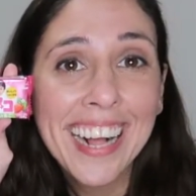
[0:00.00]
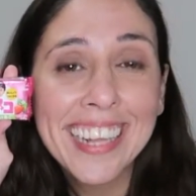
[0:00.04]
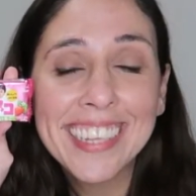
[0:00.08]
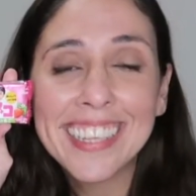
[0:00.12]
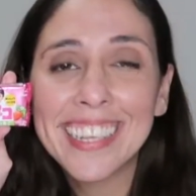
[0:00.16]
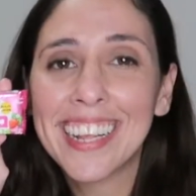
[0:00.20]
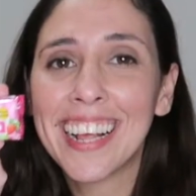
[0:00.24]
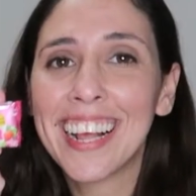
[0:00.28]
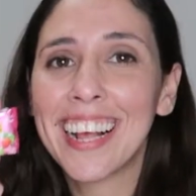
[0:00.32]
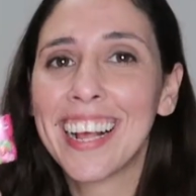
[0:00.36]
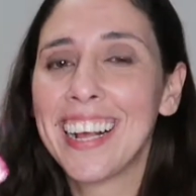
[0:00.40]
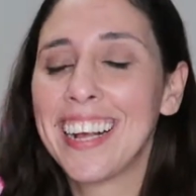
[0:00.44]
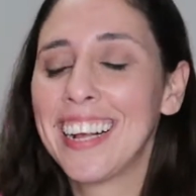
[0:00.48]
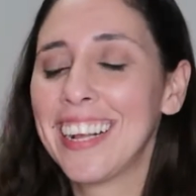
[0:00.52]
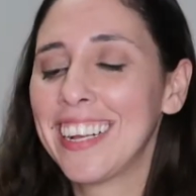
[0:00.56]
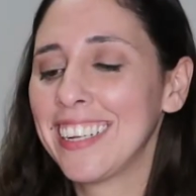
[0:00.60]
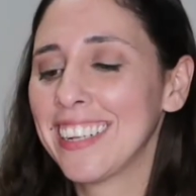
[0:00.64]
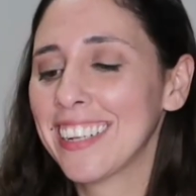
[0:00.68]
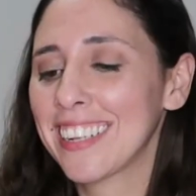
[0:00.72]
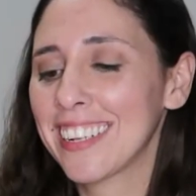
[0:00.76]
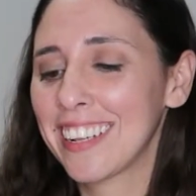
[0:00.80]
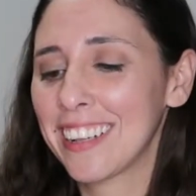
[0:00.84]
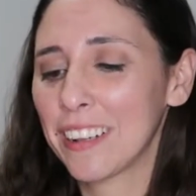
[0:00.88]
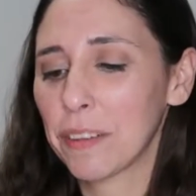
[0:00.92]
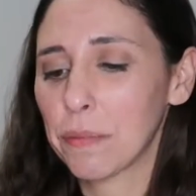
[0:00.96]
Yeah,
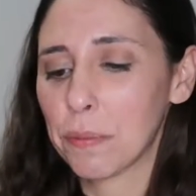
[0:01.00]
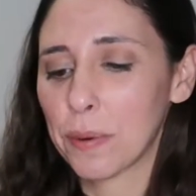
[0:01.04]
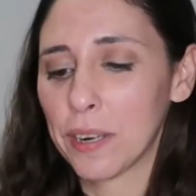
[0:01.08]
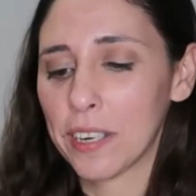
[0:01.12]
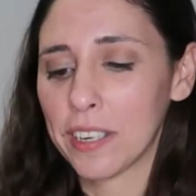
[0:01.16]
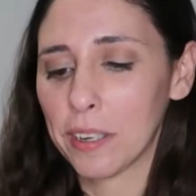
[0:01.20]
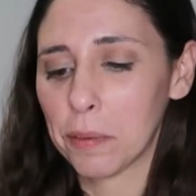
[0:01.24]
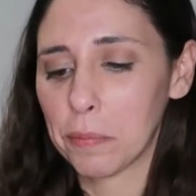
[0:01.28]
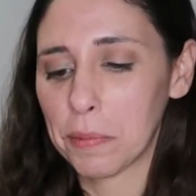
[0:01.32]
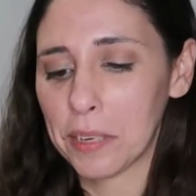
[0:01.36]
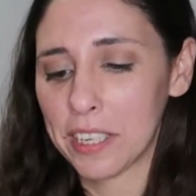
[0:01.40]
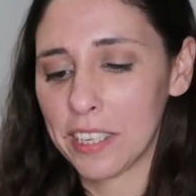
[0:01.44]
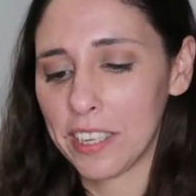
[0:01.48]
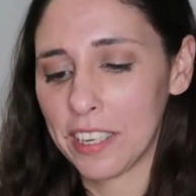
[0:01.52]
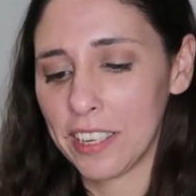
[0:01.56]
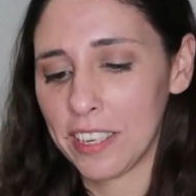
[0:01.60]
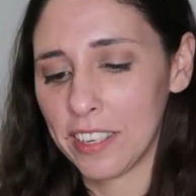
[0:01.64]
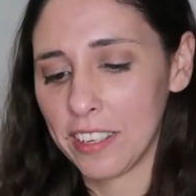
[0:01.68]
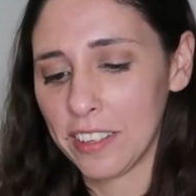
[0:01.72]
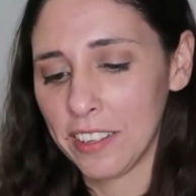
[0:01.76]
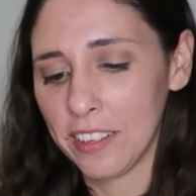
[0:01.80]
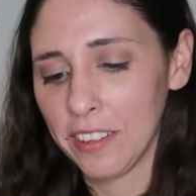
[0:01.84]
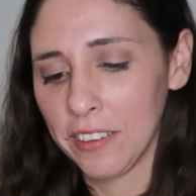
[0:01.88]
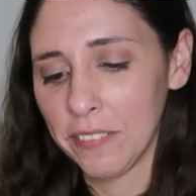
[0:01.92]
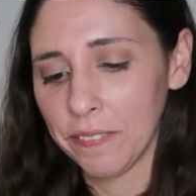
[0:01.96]
it did brighten my
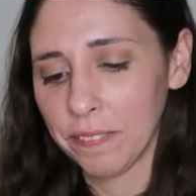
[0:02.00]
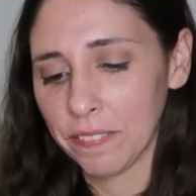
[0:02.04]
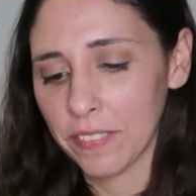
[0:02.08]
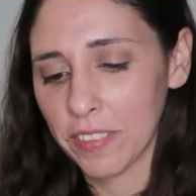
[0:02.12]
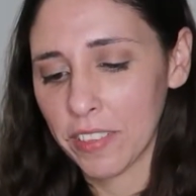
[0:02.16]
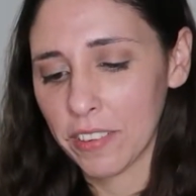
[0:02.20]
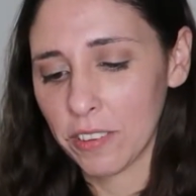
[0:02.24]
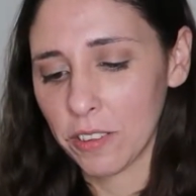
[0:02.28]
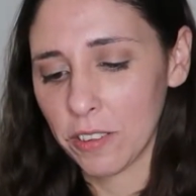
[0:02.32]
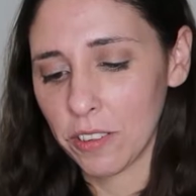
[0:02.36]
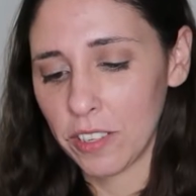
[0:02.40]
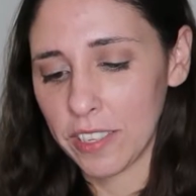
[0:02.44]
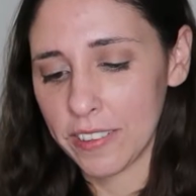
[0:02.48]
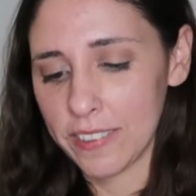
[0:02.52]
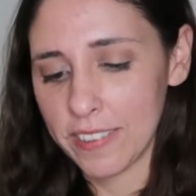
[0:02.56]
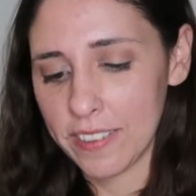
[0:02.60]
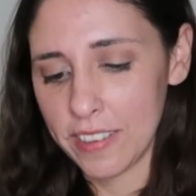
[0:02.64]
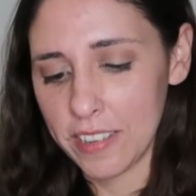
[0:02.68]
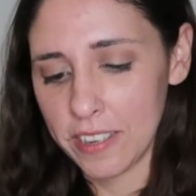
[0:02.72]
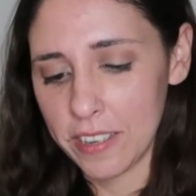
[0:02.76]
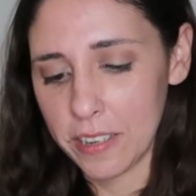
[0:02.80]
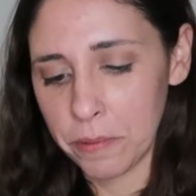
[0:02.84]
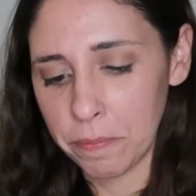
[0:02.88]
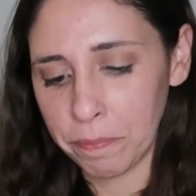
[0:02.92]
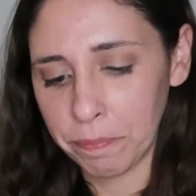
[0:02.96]
day. So let's
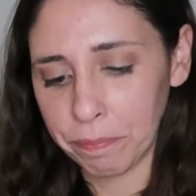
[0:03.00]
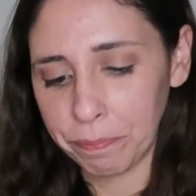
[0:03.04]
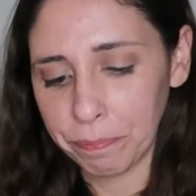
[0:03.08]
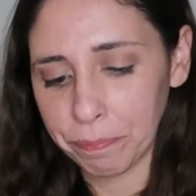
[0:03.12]
see.